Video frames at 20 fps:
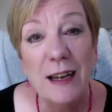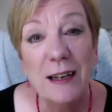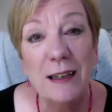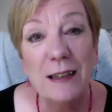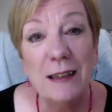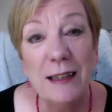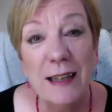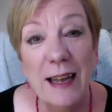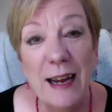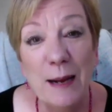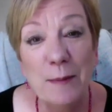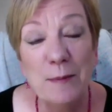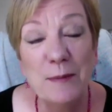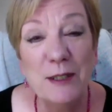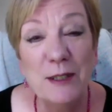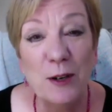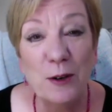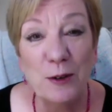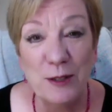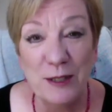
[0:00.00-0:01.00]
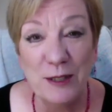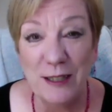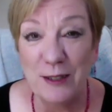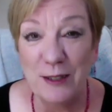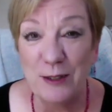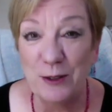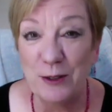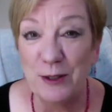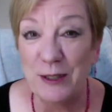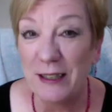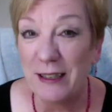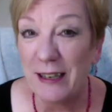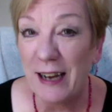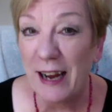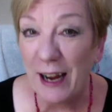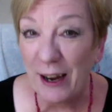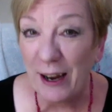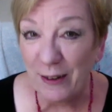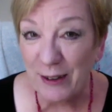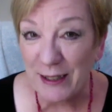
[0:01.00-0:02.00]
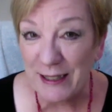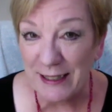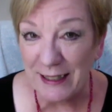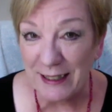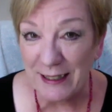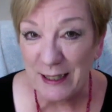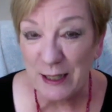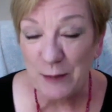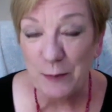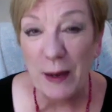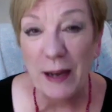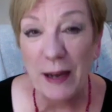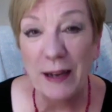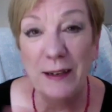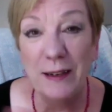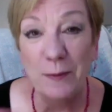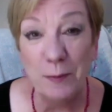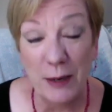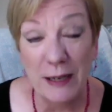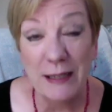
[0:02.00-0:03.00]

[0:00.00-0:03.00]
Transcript: claims her sister's inheritance by